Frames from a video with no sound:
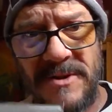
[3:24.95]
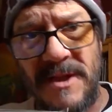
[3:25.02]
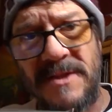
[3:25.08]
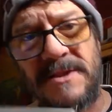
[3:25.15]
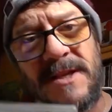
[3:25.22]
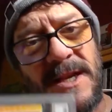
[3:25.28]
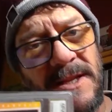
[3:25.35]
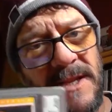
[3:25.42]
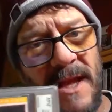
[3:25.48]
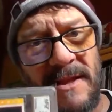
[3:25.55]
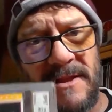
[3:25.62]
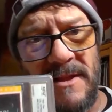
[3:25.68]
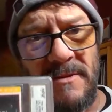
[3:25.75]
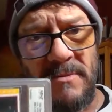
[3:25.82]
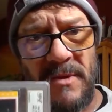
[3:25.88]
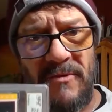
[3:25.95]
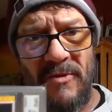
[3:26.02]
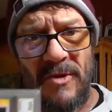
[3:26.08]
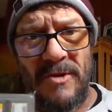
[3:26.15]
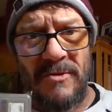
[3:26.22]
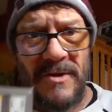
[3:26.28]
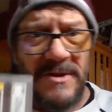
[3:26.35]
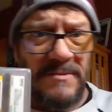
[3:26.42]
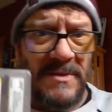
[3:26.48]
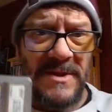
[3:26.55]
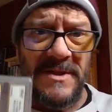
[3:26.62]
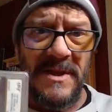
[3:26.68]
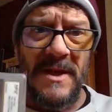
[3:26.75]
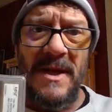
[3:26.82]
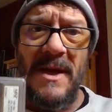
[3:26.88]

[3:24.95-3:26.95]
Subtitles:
Let's get that done before Christmas.